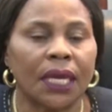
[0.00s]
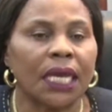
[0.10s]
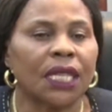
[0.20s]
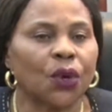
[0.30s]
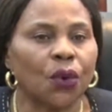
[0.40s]

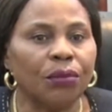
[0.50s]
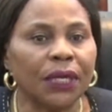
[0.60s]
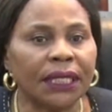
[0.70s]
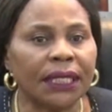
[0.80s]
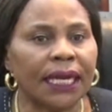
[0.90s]
the
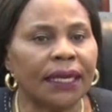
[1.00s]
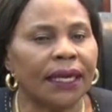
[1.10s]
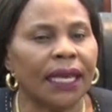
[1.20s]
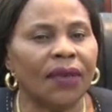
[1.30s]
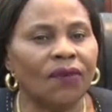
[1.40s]
Commission
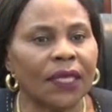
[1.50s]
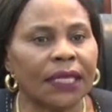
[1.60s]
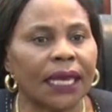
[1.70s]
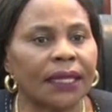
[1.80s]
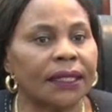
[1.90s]

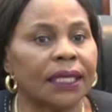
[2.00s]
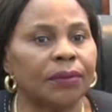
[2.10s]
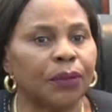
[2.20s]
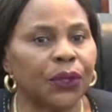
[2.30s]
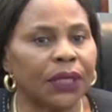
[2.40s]
emphasized the
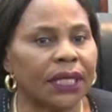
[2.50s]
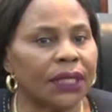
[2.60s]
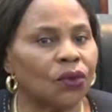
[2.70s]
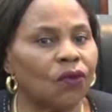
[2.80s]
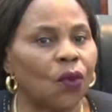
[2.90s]
importance
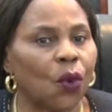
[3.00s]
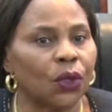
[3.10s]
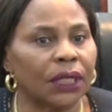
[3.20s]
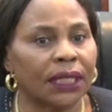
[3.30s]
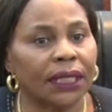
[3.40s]
of
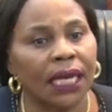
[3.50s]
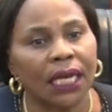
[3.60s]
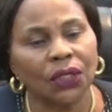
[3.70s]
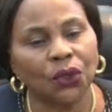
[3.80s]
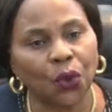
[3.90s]
holding
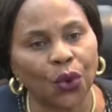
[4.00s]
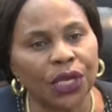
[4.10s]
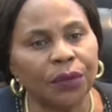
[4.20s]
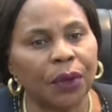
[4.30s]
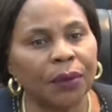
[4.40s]

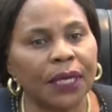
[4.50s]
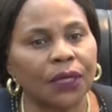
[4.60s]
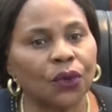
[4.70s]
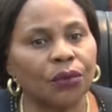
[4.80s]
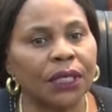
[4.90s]
joint permanent
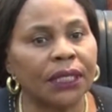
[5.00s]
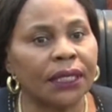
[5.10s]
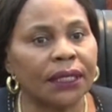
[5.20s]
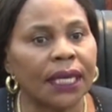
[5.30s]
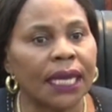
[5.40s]

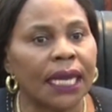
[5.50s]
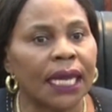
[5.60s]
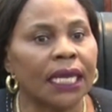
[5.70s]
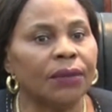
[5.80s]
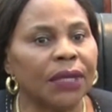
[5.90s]
commissions
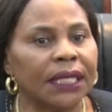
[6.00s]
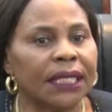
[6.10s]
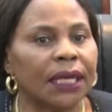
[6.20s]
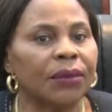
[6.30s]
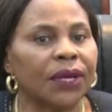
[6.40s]
and
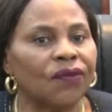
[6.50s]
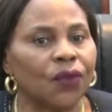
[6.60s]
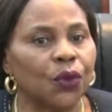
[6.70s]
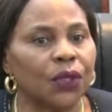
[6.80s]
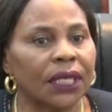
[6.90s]
midterm
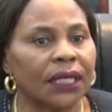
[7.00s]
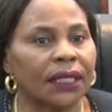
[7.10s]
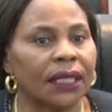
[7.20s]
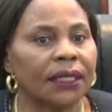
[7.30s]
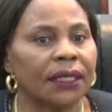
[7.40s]
review
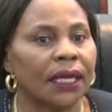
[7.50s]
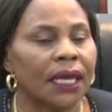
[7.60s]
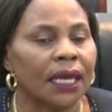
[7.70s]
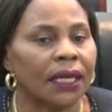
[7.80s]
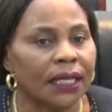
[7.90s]
sessions.
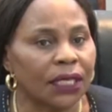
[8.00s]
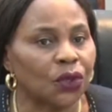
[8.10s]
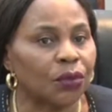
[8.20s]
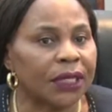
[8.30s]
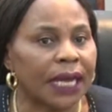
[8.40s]
This should
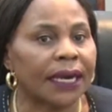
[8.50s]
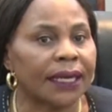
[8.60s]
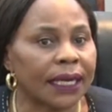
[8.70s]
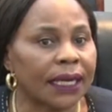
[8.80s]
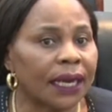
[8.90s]
be done
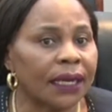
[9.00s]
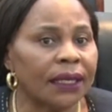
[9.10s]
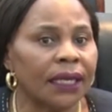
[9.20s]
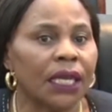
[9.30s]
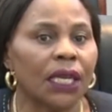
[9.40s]
regularly
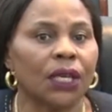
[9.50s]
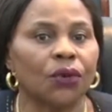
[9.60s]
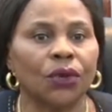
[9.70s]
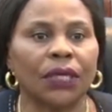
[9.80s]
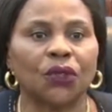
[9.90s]
in
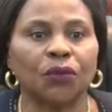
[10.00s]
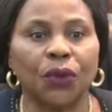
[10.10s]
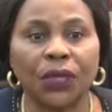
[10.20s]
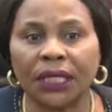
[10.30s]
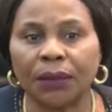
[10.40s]
order to
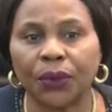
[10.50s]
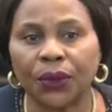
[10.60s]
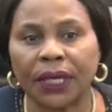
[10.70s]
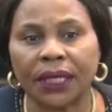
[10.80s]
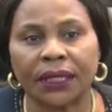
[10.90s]
monitor
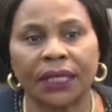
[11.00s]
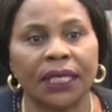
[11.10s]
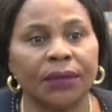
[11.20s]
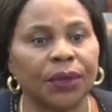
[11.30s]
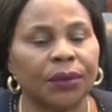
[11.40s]
progress in
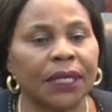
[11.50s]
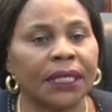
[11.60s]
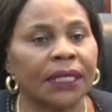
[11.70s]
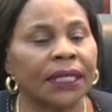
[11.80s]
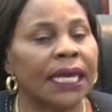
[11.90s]

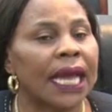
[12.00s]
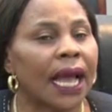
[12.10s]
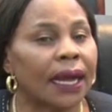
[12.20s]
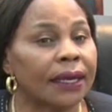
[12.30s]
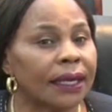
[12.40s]
implementing
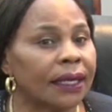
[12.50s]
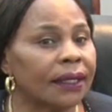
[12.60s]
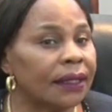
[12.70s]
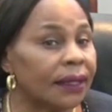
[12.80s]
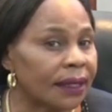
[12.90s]
agreed
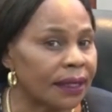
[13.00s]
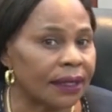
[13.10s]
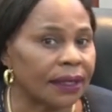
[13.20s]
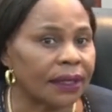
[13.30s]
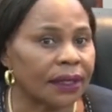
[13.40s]

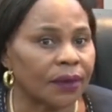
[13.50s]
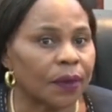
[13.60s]
decisions.